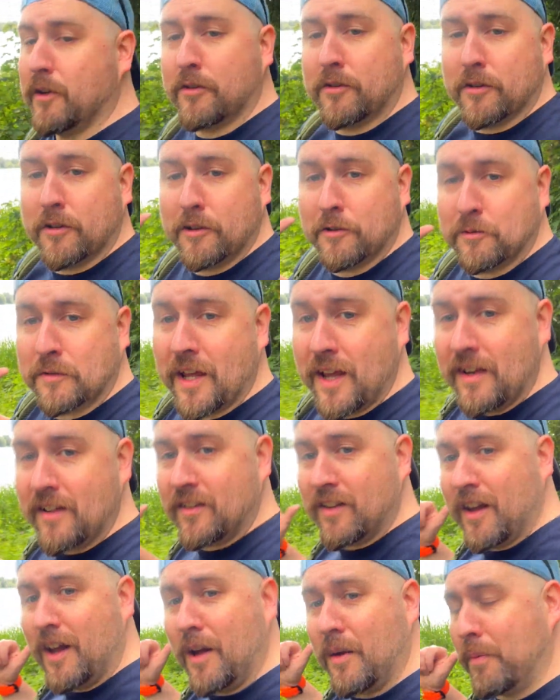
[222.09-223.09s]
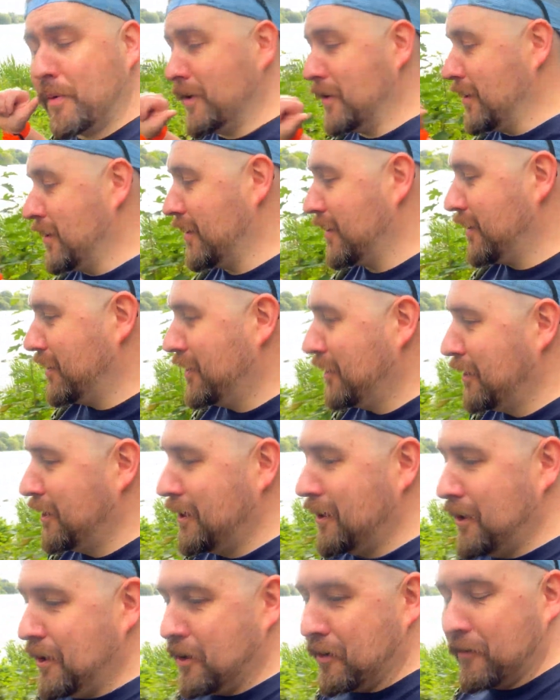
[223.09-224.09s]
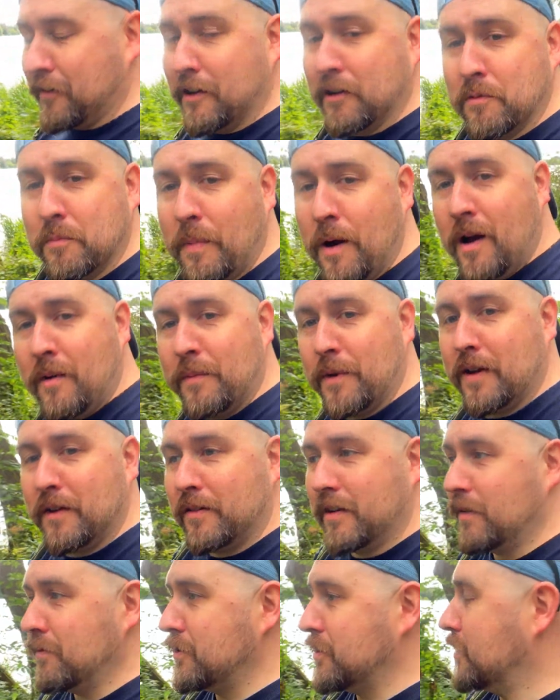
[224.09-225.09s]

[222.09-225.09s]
who's got a little tent set up and having a little barbecue and that, which is